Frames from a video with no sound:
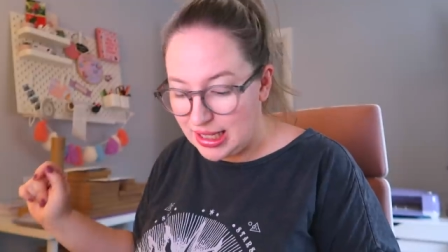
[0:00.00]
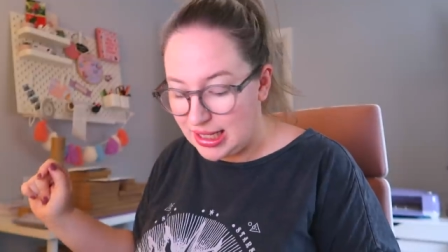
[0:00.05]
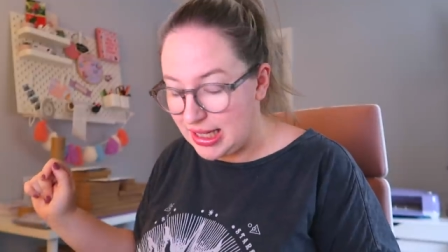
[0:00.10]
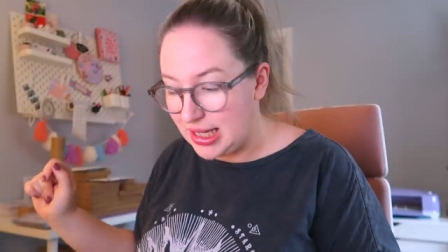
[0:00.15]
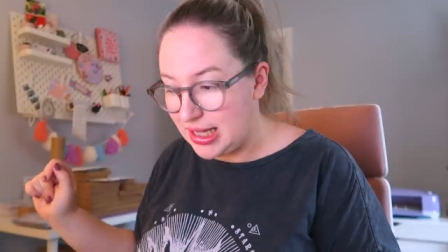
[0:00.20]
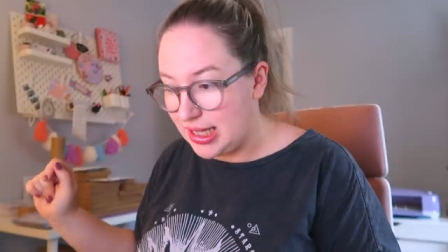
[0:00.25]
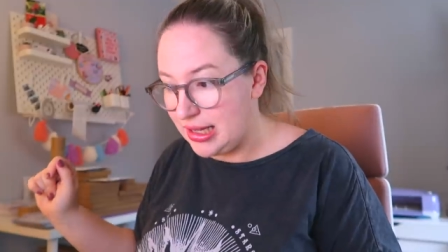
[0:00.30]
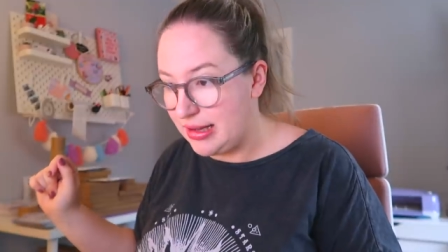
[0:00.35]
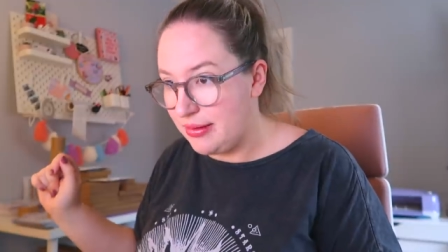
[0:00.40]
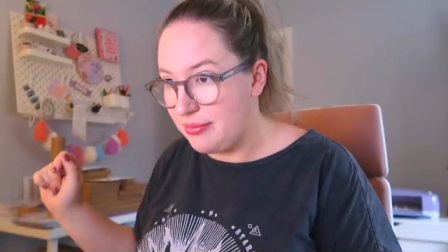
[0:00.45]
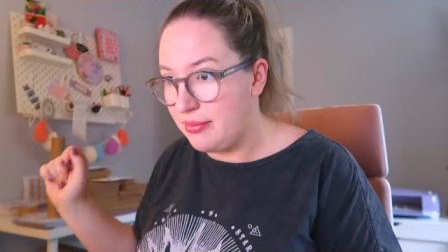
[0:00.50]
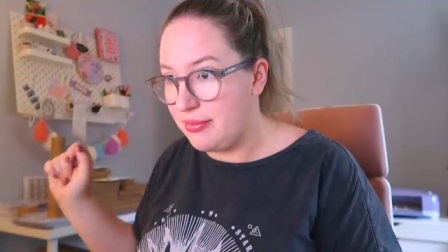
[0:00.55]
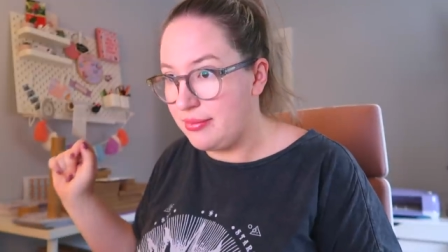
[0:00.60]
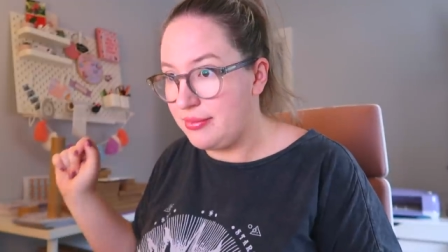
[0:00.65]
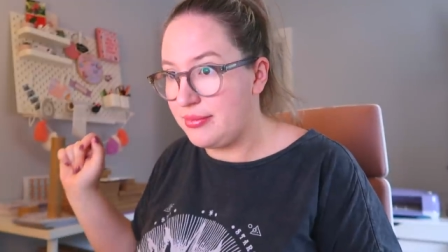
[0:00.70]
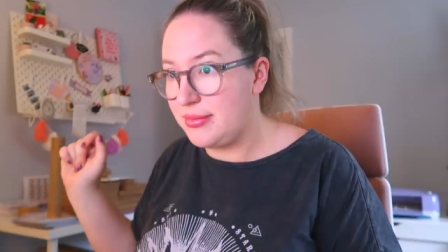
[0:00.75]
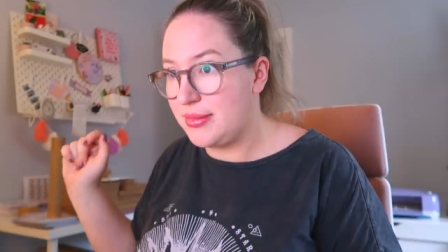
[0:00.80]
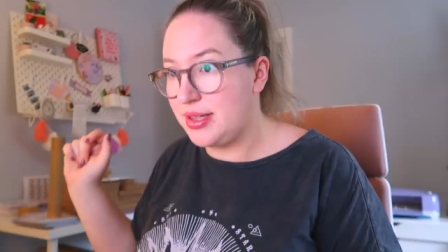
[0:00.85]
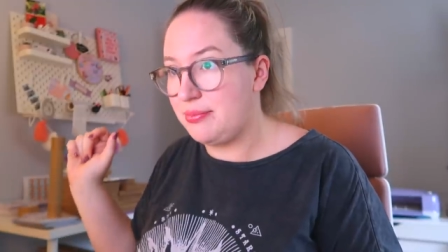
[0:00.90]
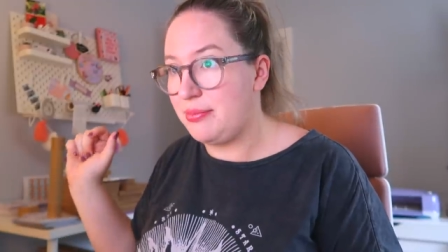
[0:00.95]

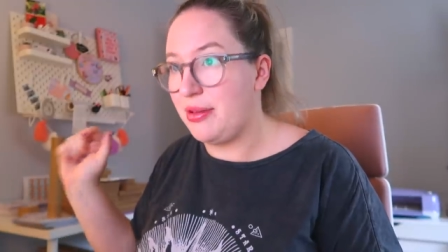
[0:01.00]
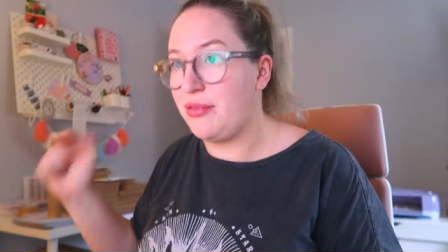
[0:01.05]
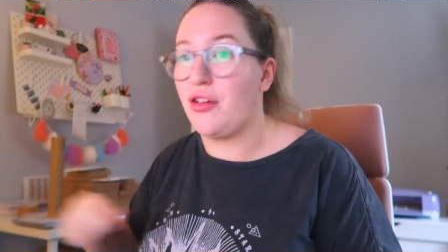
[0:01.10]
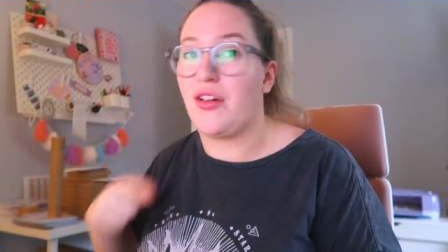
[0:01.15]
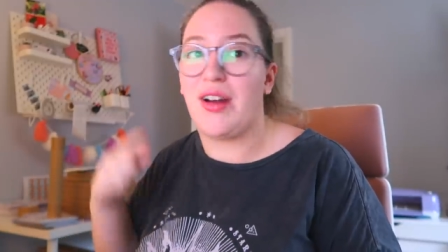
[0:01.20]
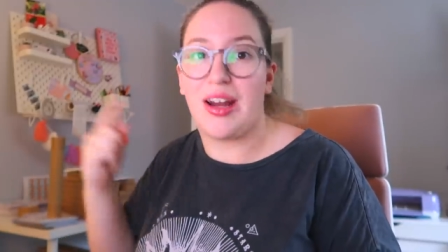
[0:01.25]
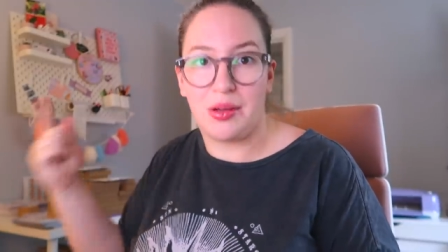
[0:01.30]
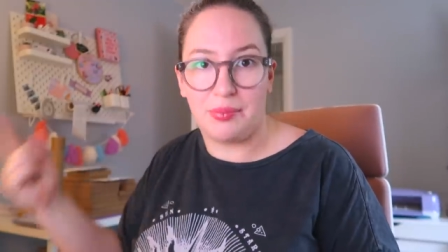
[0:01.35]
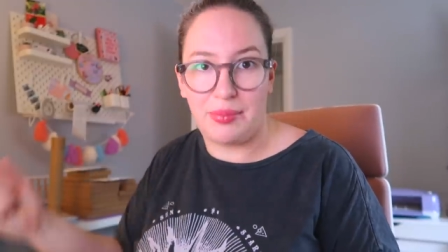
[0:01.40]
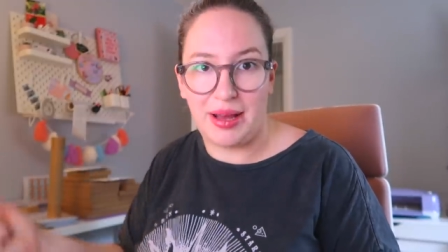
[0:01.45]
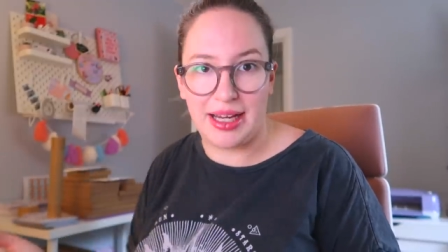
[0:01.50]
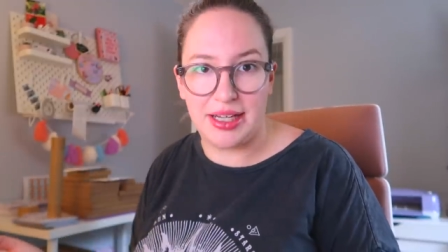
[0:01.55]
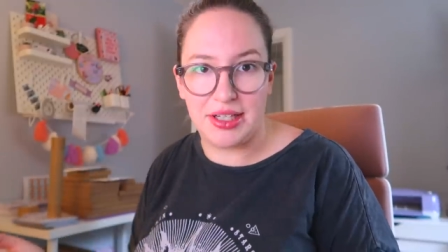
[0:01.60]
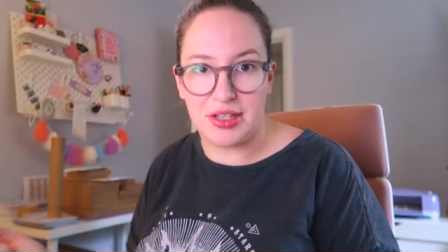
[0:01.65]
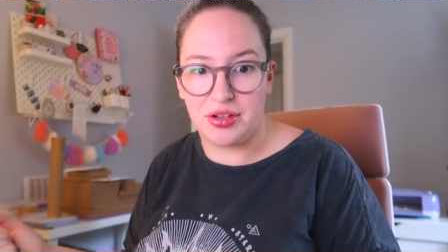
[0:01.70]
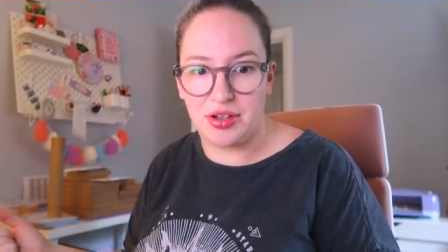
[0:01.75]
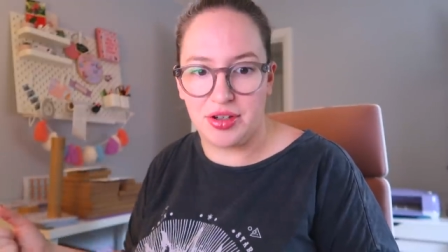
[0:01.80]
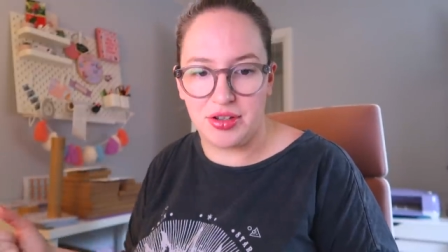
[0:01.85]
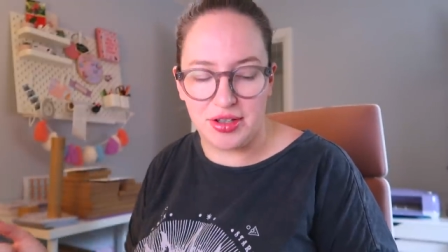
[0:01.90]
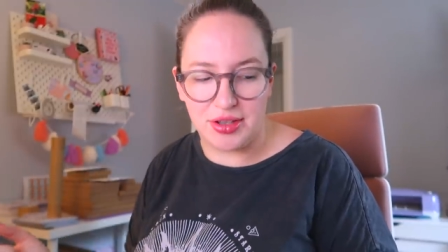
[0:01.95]
Um, before I could package
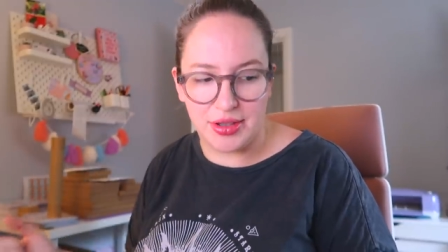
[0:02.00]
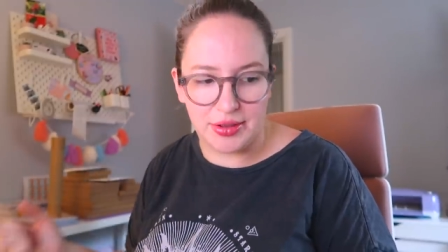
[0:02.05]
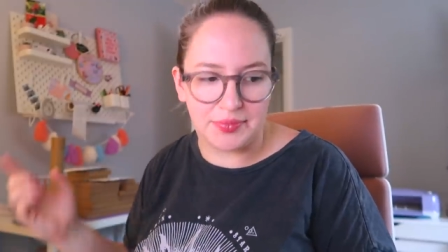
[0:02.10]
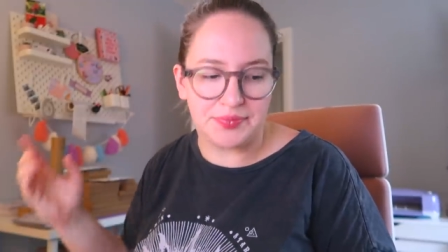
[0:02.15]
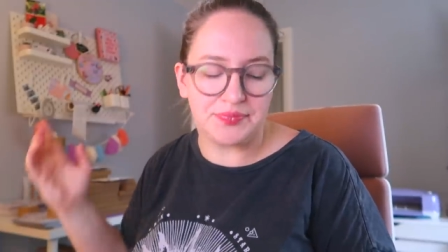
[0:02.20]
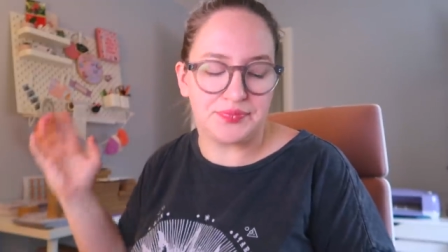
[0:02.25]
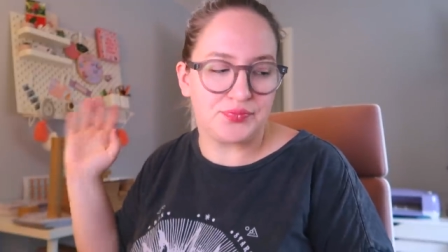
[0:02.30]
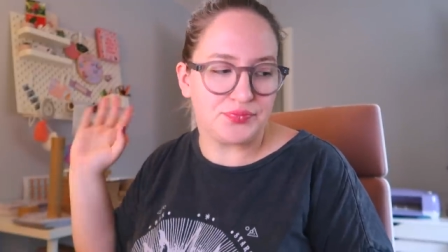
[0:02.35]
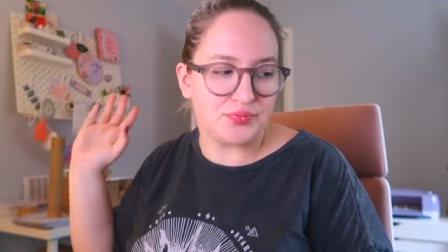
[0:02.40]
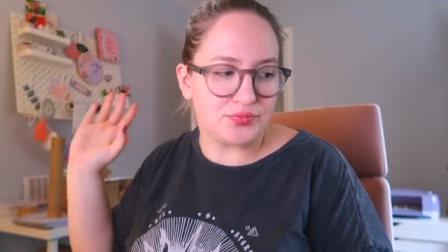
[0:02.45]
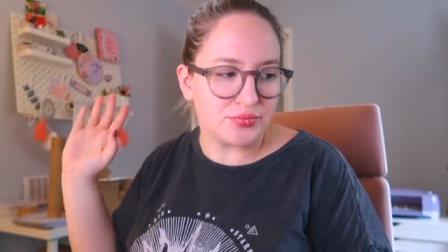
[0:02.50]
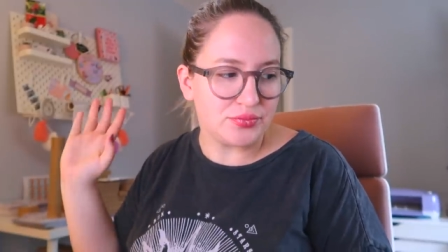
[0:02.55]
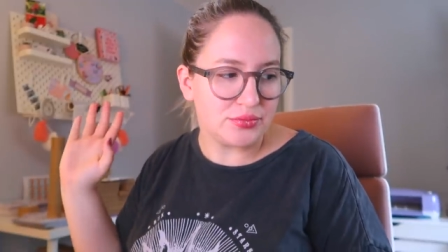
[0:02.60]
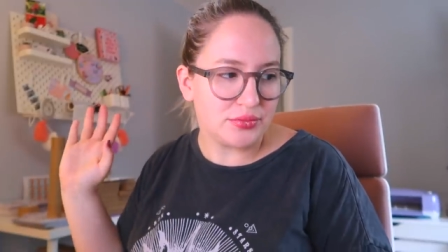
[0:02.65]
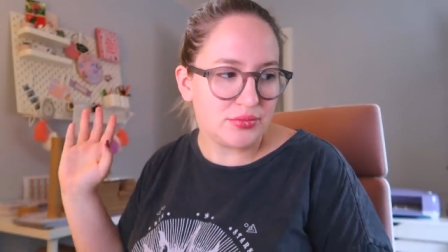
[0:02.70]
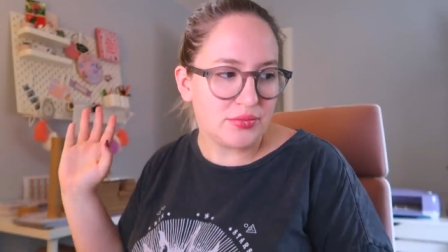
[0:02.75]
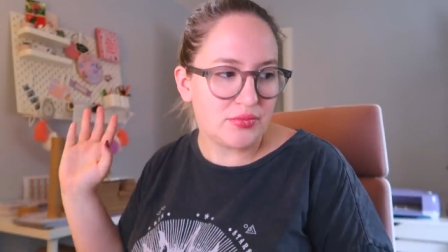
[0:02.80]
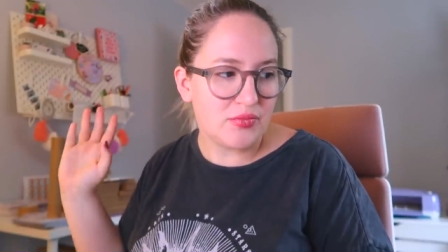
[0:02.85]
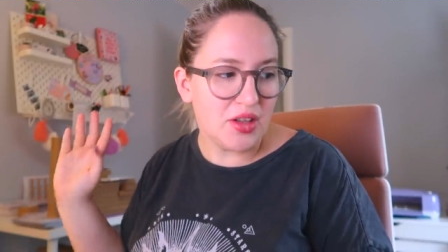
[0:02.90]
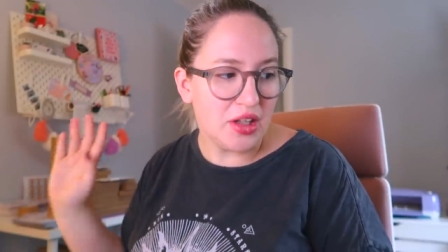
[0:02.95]
orders
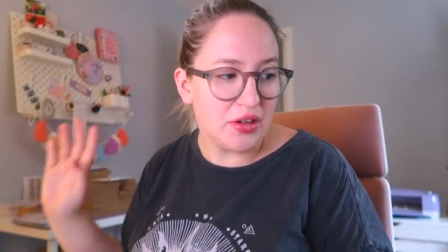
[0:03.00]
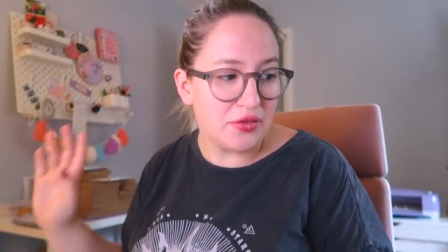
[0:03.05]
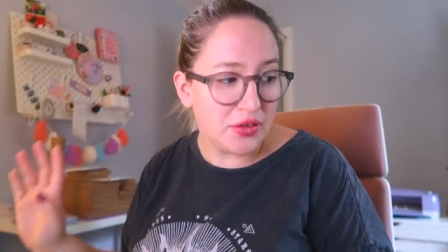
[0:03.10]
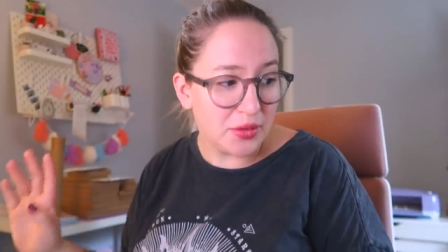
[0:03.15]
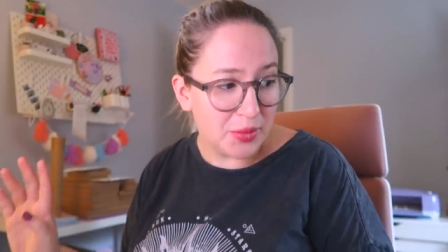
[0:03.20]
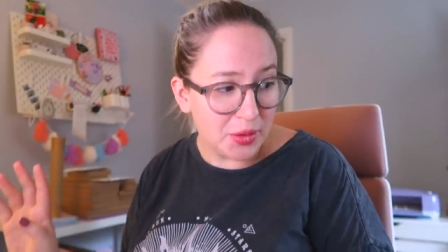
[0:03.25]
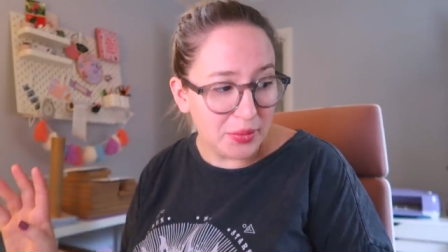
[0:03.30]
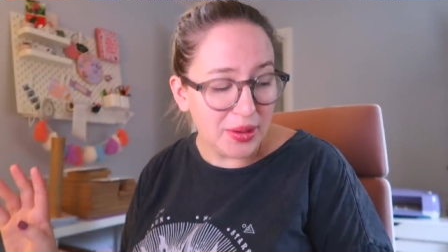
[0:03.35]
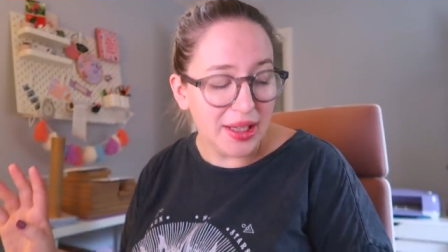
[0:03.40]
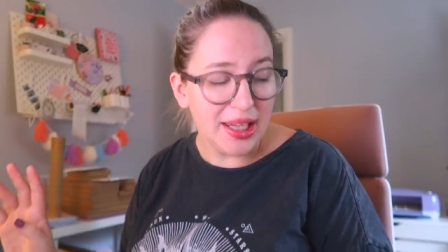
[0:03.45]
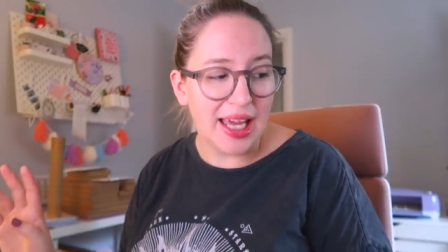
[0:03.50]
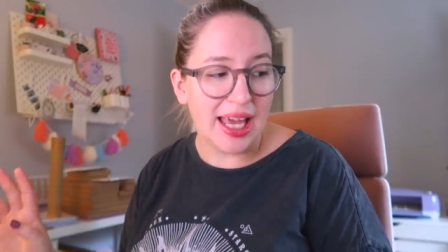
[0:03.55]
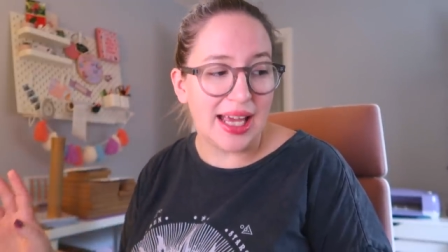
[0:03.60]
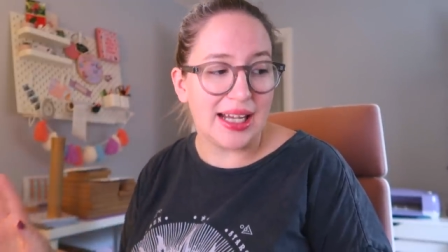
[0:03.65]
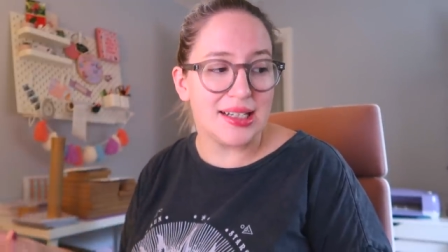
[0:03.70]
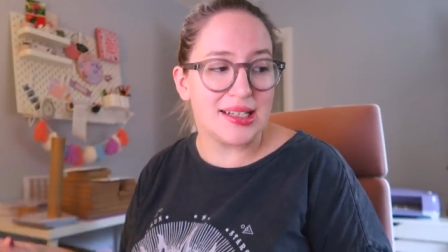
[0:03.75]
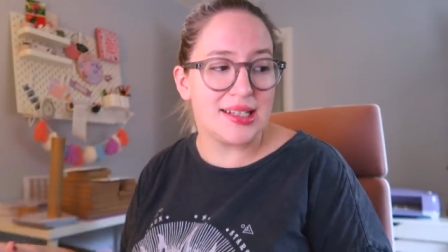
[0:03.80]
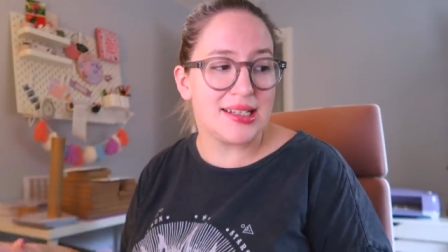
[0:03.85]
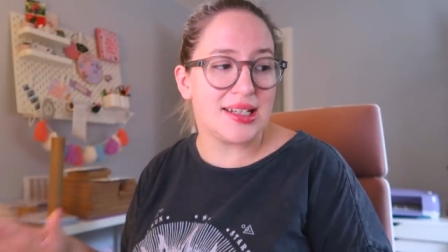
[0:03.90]
from the weekend.